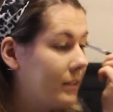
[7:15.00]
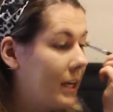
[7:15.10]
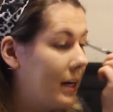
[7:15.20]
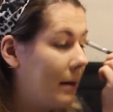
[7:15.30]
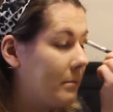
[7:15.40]

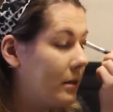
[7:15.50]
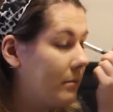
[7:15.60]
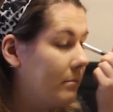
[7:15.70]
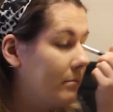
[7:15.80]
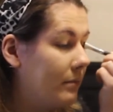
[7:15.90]
kidnapped
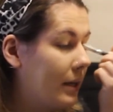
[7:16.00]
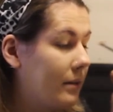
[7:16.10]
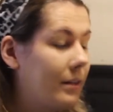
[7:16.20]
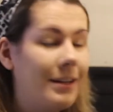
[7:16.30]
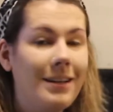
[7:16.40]
her.
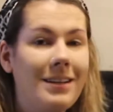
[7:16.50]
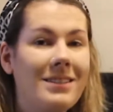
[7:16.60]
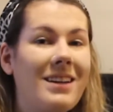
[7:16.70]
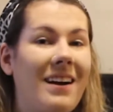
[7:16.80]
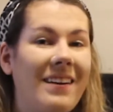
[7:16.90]
Like,
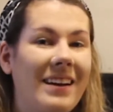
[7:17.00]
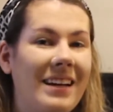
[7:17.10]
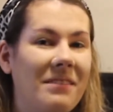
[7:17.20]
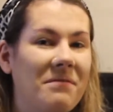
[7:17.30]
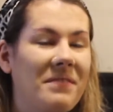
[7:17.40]

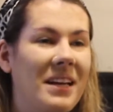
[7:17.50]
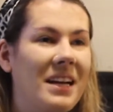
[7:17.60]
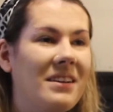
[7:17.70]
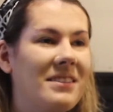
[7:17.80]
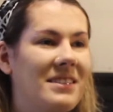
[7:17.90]
sorry,
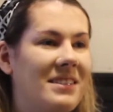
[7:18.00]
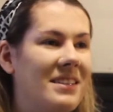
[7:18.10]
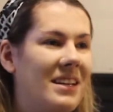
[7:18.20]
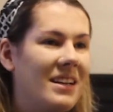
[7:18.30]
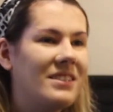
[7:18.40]
here's
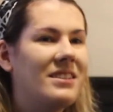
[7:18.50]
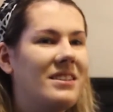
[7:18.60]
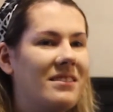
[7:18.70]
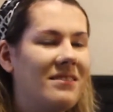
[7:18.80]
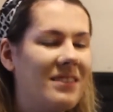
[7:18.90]

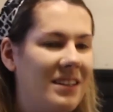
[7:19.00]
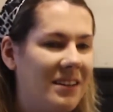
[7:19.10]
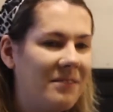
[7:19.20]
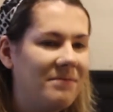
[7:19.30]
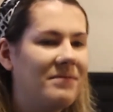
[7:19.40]
it, you
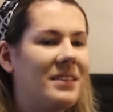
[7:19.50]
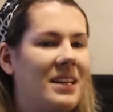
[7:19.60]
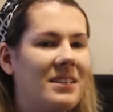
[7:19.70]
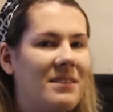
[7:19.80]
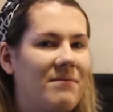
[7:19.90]
know,
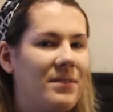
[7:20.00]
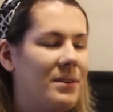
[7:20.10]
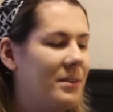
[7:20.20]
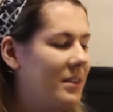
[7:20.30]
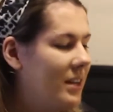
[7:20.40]
here's some
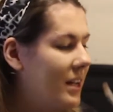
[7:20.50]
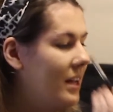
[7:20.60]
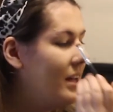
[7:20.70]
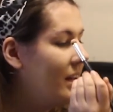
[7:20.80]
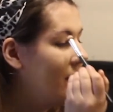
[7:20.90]
food.
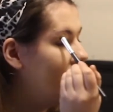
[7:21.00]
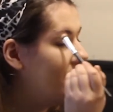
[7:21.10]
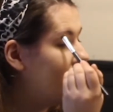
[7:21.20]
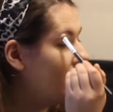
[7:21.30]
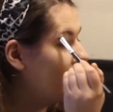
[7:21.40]

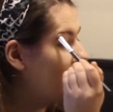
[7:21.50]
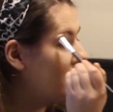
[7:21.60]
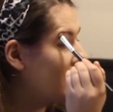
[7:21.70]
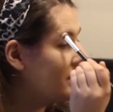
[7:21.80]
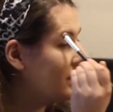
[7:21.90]
So
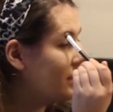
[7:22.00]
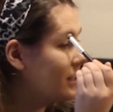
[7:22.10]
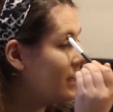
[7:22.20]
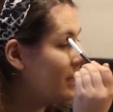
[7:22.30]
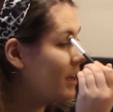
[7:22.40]

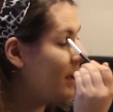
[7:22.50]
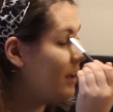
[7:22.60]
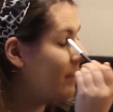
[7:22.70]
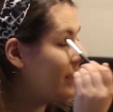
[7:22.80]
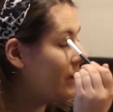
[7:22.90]
basically,
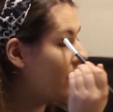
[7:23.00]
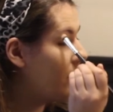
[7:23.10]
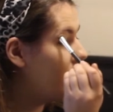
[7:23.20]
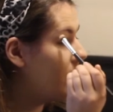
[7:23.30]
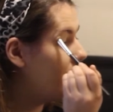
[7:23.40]
they
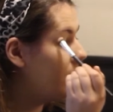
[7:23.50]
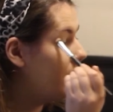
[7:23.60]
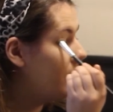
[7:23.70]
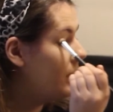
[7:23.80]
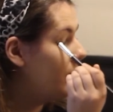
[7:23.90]
go,
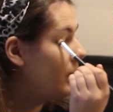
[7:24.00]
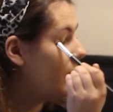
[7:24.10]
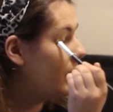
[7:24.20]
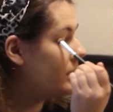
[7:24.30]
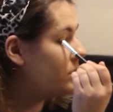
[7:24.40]

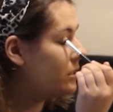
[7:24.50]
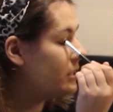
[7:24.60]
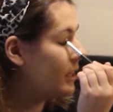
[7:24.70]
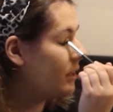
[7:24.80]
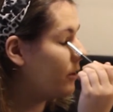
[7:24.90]
it's
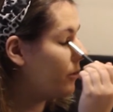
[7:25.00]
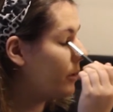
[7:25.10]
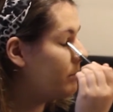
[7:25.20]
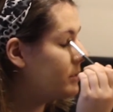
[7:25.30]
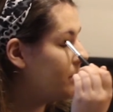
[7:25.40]
just like the
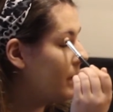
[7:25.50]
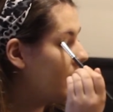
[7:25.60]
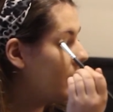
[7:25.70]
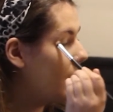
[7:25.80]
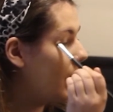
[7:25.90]

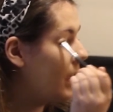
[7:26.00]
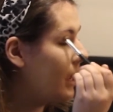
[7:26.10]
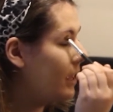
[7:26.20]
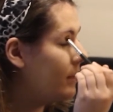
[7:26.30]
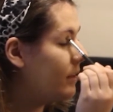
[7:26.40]
groomsmen
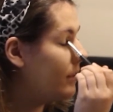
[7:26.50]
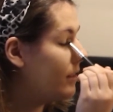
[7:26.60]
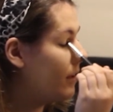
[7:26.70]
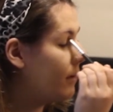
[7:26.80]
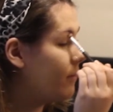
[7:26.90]
and
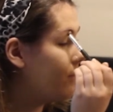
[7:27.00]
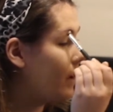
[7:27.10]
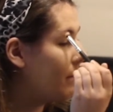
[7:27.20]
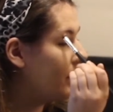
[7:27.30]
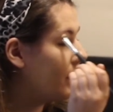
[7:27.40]
the
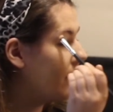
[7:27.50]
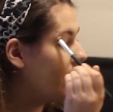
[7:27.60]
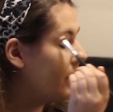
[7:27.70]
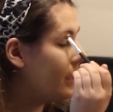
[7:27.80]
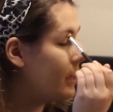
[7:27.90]
family
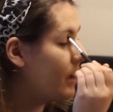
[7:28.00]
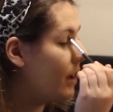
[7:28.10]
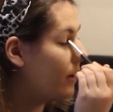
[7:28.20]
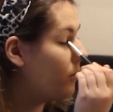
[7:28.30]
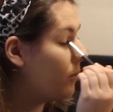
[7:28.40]
of the
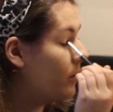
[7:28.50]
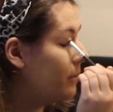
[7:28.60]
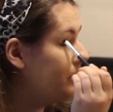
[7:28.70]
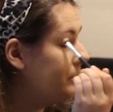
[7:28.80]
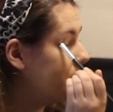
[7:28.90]

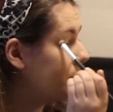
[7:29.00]
groom.